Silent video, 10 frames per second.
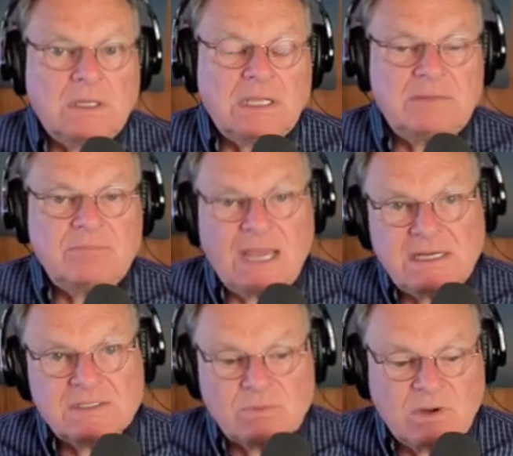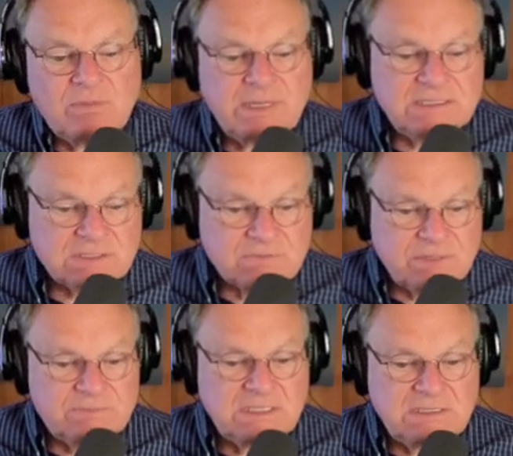It might as well be a
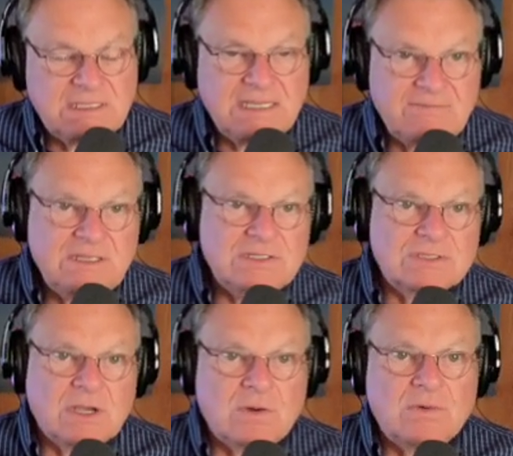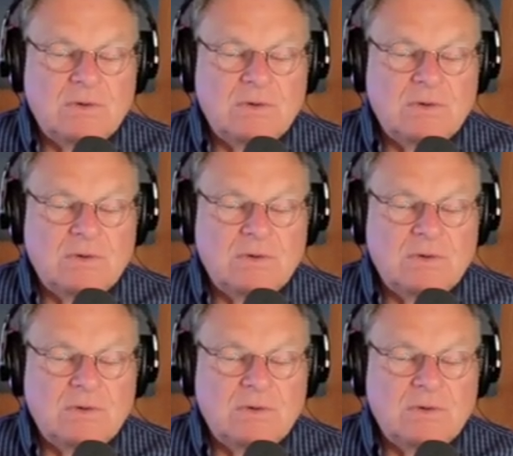scripted TV show.